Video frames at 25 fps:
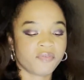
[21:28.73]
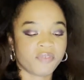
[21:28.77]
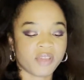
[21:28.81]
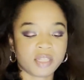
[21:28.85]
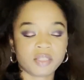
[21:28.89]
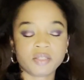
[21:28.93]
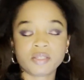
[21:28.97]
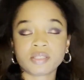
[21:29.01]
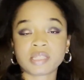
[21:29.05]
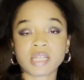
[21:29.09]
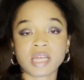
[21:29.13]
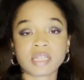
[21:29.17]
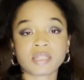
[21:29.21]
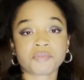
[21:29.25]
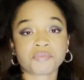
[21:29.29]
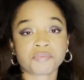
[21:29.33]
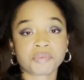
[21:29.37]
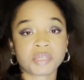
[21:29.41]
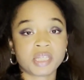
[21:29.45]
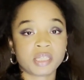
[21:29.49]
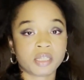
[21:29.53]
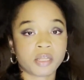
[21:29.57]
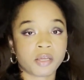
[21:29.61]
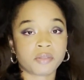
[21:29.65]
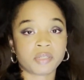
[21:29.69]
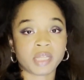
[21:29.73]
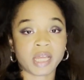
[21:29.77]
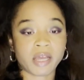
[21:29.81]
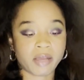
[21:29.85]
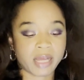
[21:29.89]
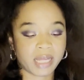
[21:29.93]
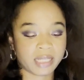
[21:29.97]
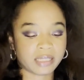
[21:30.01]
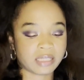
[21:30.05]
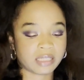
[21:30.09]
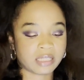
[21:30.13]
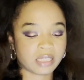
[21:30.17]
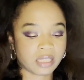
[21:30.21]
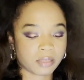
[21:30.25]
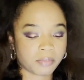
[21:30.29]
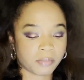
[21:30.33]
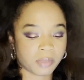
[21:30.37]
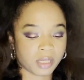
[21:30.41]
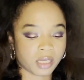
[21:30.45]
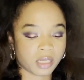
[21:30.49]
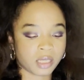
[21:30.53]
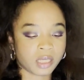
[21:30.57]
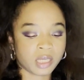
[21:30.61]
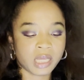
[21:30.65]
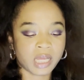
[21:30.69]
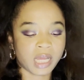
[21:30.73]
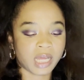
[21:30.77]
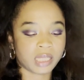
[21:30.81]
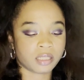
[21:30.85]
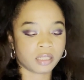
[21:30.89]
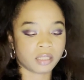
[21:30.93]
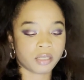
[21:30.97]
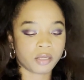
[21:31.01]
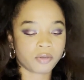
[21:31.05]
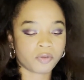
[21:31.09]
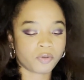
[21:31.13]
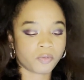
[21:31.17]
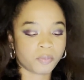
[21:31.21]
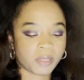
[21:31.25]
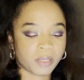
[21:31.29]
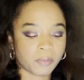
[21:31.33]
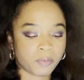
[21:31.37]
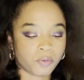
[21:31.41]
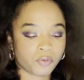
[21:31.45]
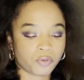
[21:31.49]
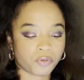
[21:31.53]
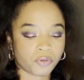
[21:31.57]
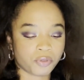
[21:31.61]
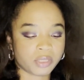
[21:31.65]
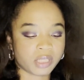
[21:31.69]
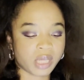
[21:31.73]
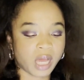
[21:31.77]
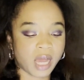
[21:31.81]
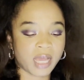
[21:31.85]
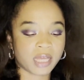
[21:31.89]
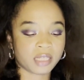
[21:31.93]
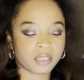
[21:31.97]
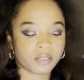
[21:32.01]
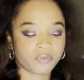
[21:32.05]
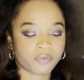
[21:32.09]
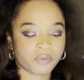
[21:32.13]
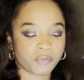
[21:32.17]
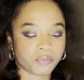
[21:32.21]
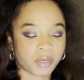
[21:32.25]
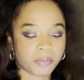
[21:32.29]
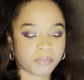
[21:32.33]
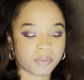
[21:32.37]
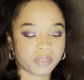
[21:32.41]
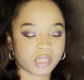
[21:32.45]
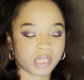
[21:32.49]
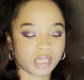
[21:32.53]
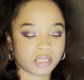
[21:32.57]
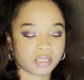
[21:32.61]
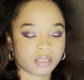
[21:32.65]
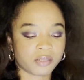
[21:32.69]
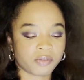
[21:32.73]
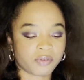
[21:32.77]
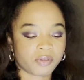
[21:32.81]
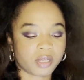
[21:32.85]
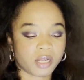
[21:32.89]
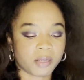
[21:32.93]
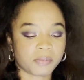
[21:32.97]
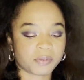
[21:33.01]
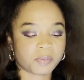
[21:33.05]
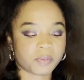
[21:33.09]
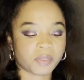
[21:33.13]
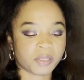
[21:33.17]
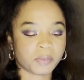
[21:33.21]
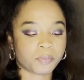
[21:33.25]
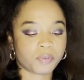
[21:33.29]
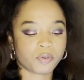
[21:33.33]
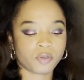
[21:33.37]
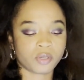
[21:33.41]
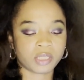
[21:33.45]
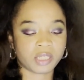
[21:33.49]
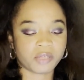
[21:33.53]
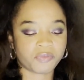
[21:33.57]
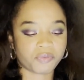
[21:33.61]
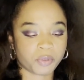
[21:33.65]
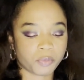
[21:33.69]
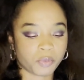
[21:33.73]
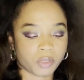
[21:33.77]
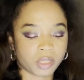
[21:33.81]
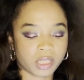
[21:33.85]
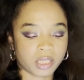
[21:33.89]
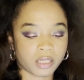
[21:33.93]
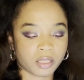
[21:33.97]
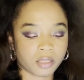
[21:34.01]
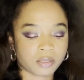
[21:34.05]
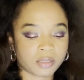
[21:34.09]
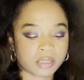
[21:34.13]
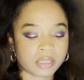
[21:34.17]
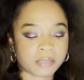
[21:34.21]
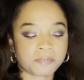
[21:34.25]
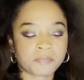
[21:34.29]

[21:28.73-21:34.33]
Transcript: Venues like the Reno now had stigma, and local people grew tired of the reputation of clubs being put on everyone else.